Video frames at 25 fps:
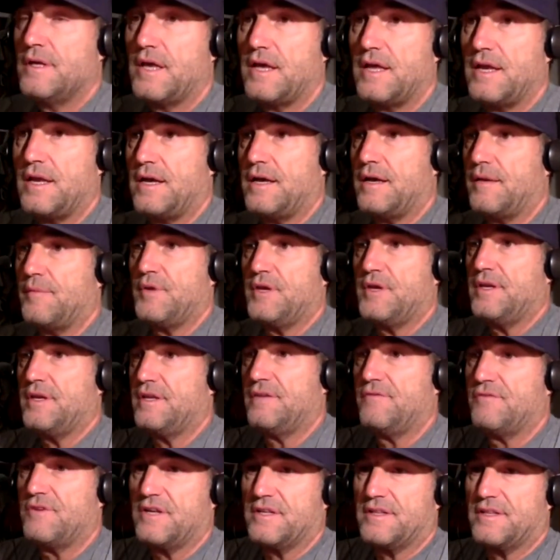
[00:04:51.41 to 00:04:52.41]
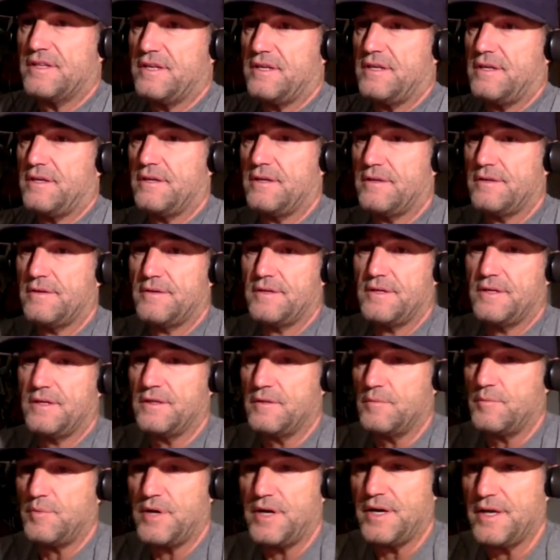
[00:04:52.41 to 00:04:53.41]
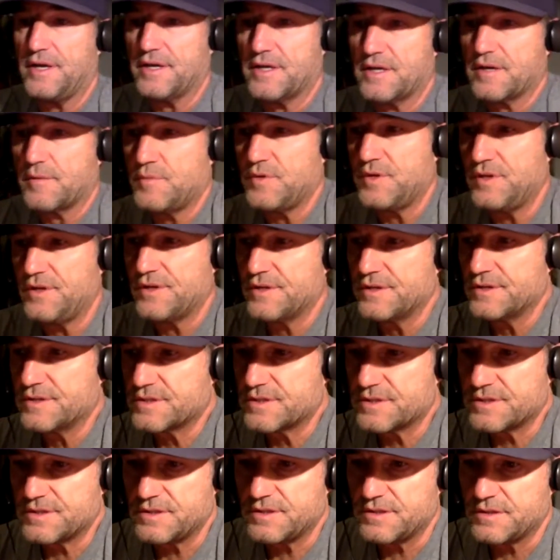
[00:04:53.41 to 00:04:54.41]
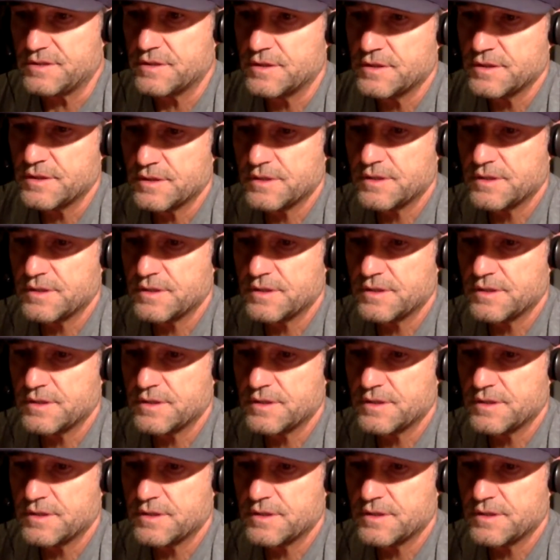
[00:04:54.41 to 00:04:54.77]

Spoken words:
And I mean, even in the bike, I mean, you could see